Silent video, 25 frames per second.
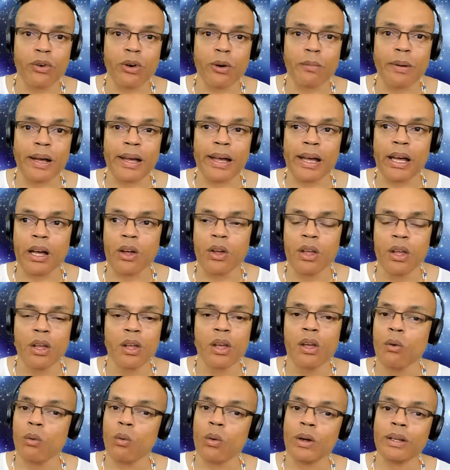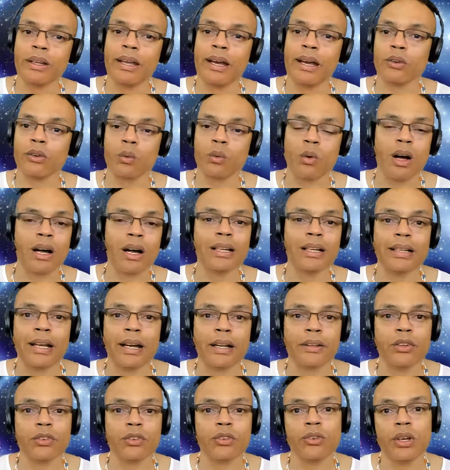about how one day I was walking down
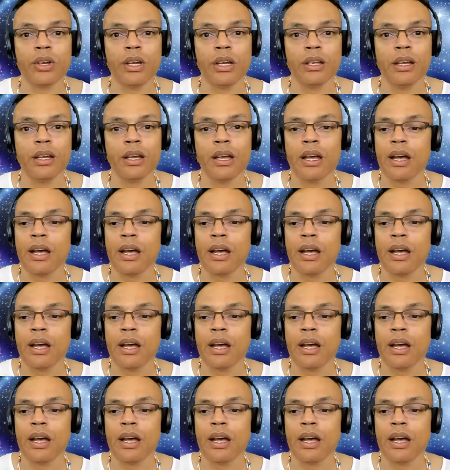the street.